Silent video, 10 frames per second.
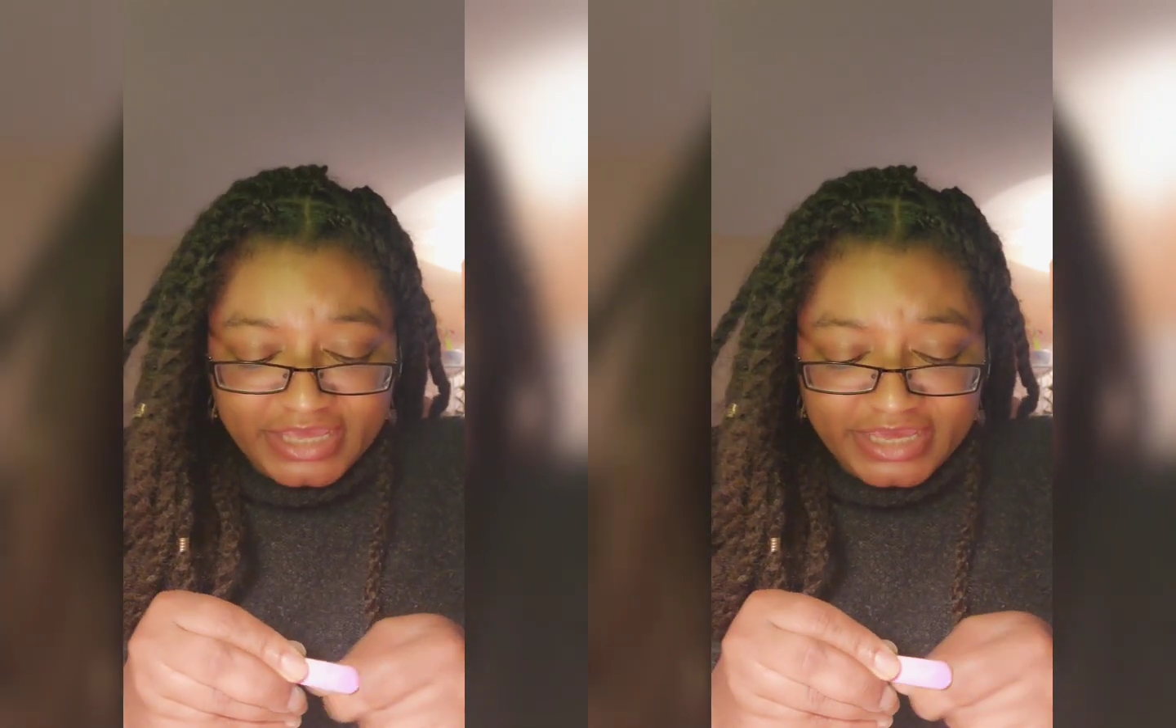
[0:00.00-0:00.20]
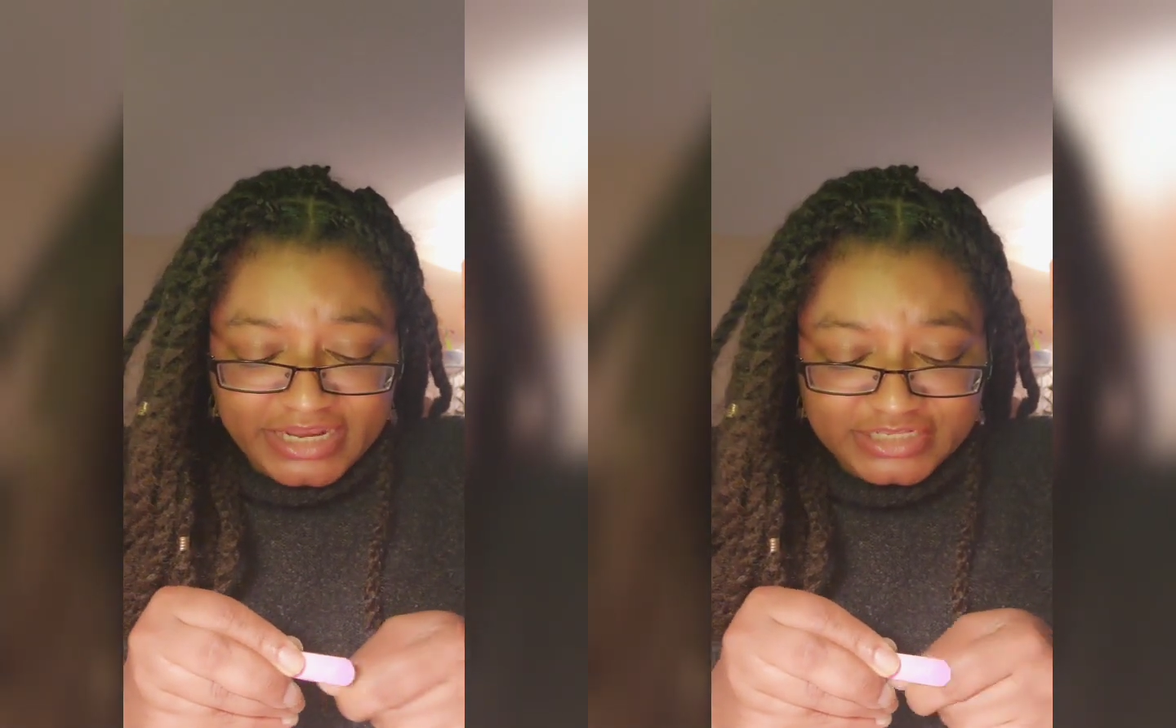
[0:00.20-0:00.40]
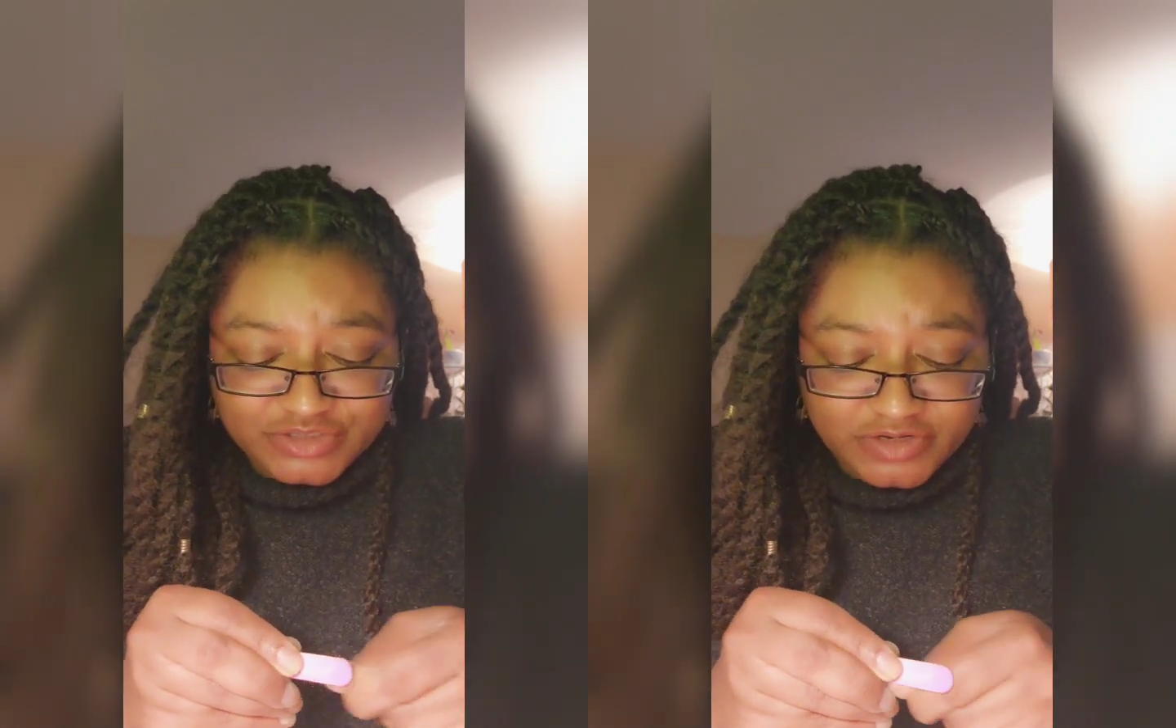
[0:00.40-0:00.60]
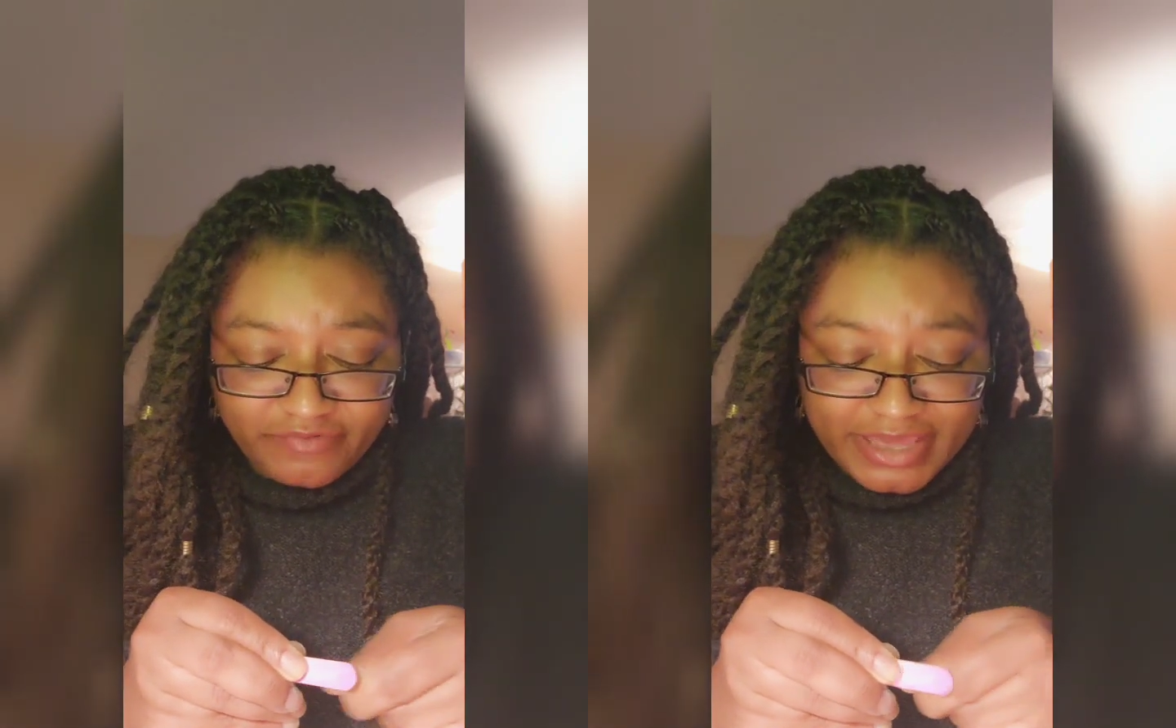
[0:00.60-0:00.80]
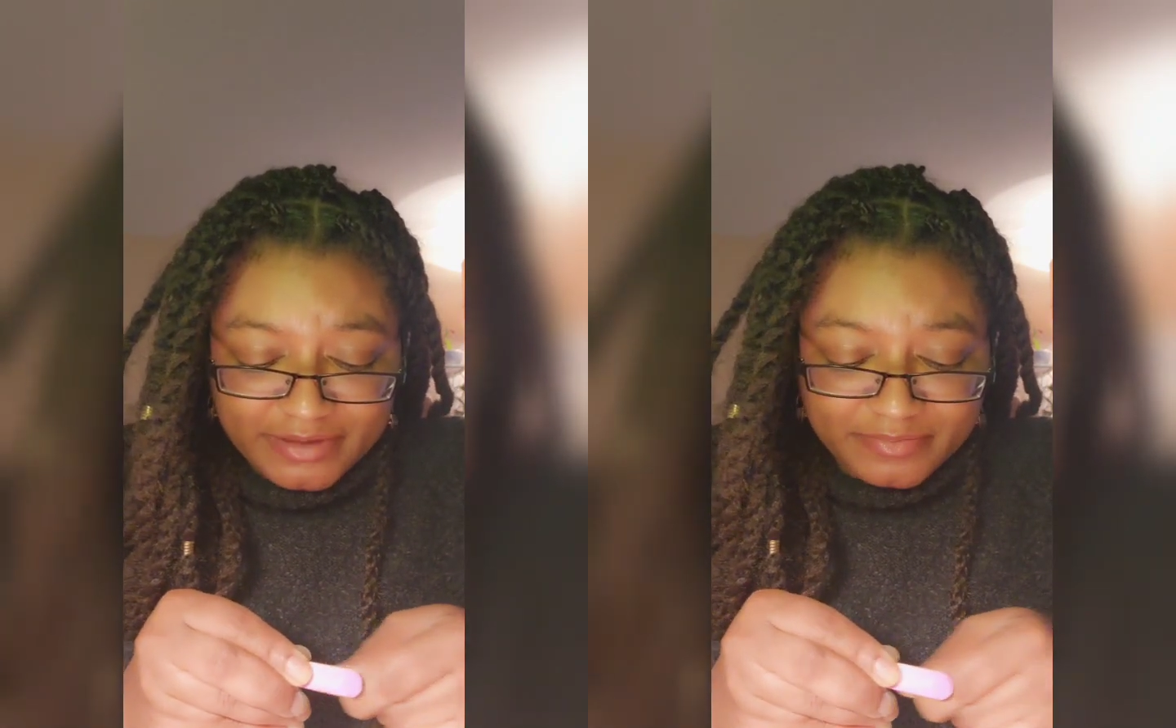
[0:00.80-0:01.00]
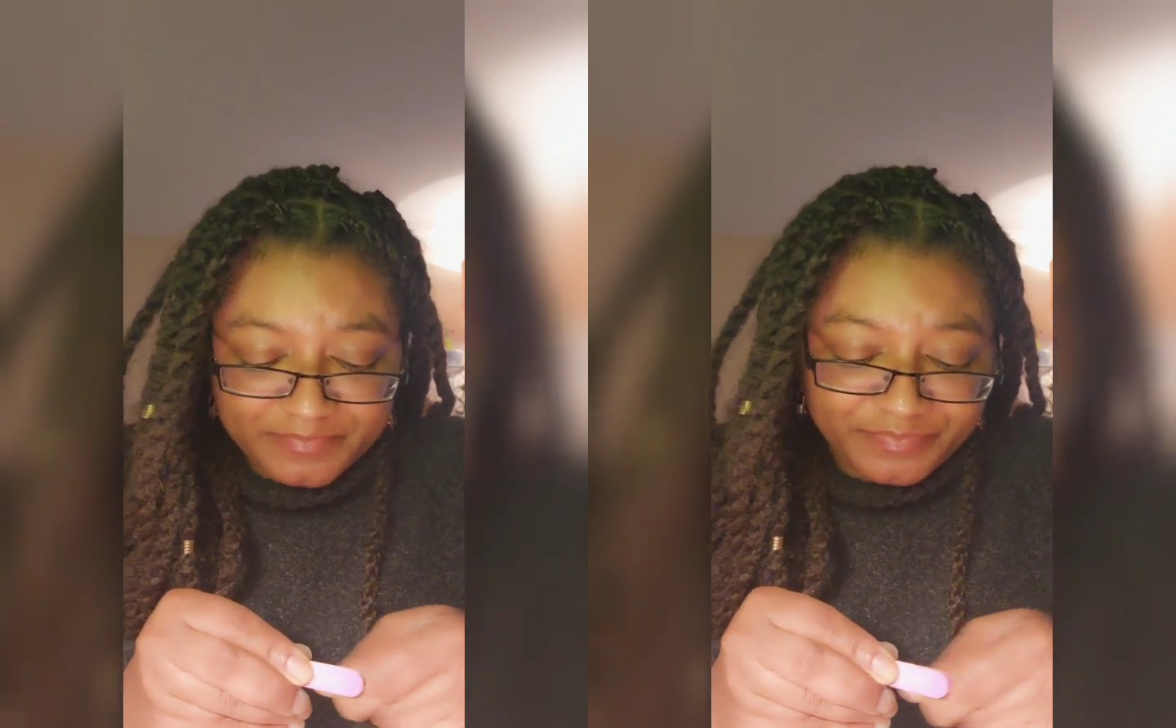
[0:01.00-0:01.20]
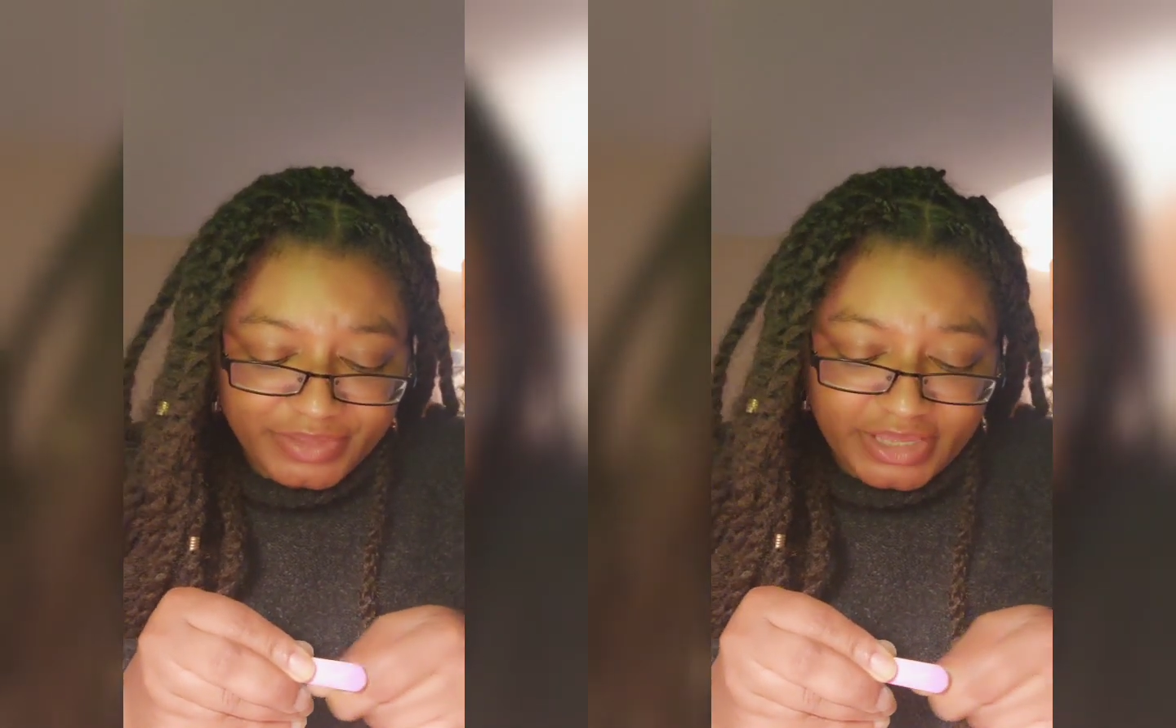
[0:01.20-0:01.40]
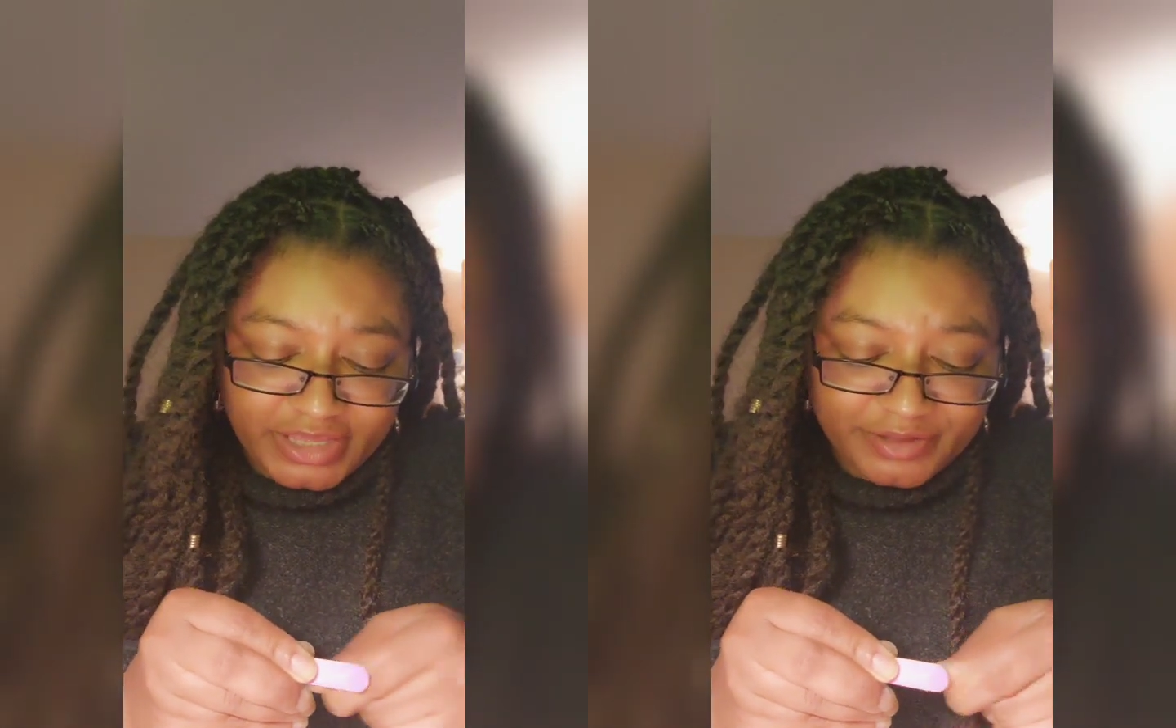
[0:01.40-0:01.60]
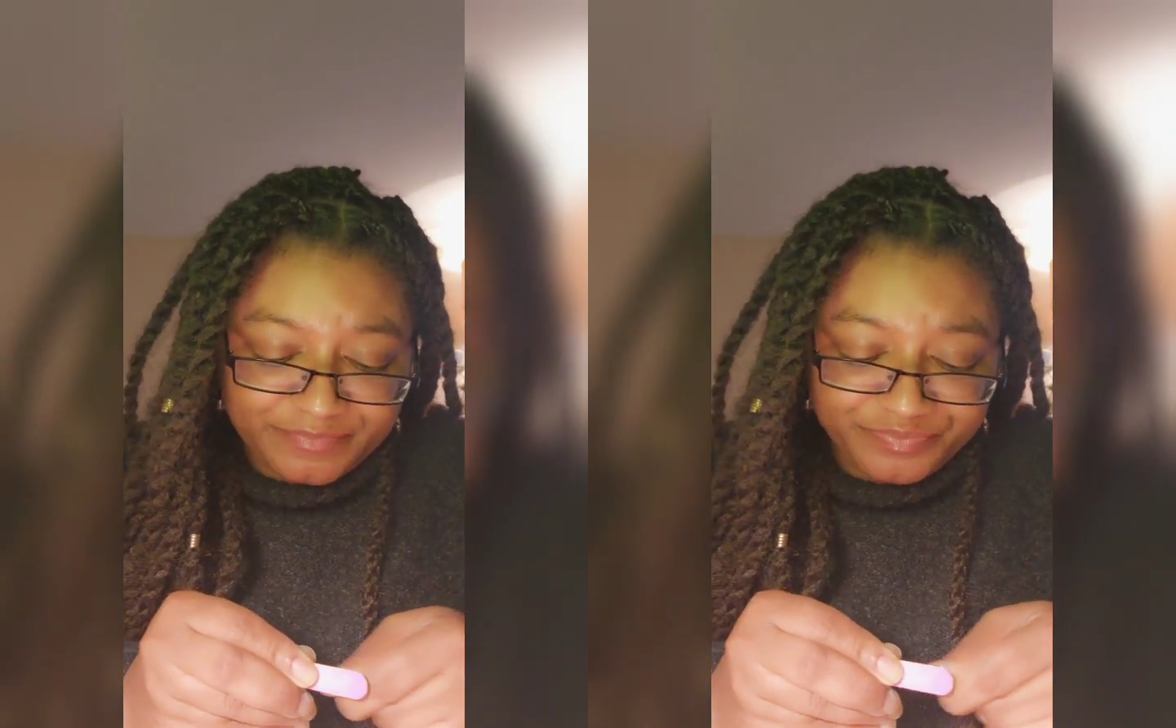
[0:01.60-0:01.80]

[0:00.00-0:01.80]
And I sort of like, I